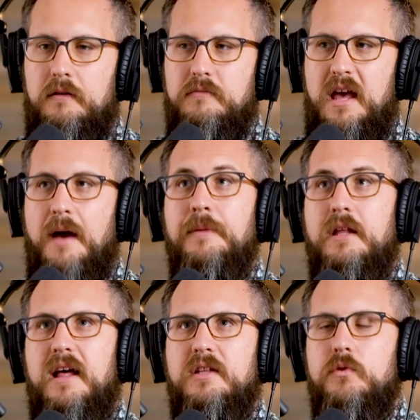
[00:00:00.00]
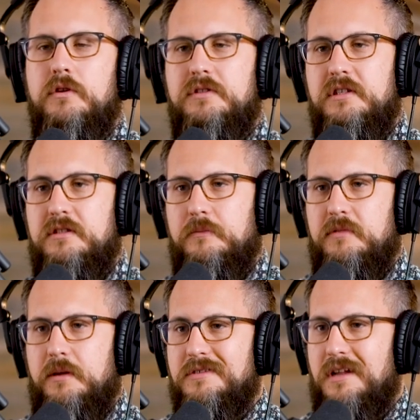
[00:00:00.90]
yeah. yeah. I mean, that's where you see
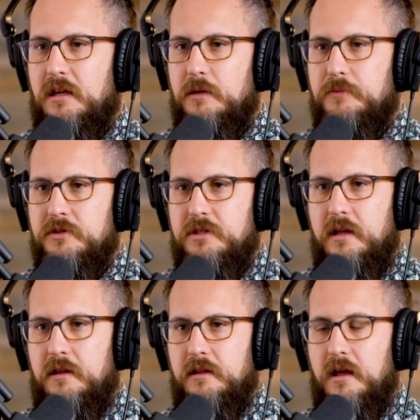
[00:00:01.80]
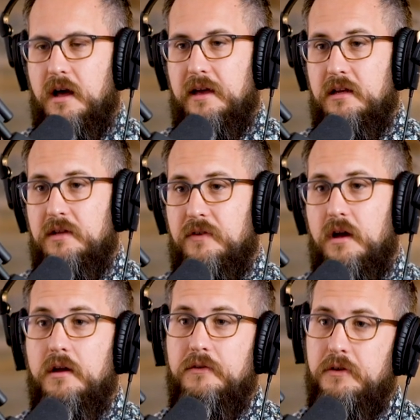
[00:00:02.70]
sometimes 90 percent, and at the high end, even
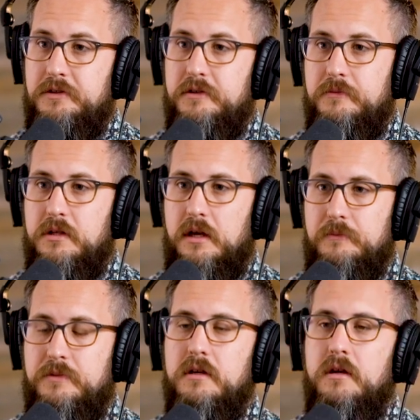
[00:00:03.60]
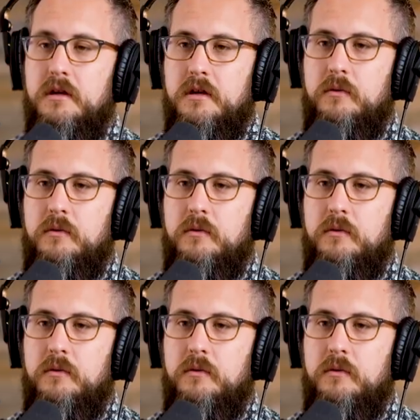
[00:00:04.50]
100 sometimes. Yeah, right. They're just going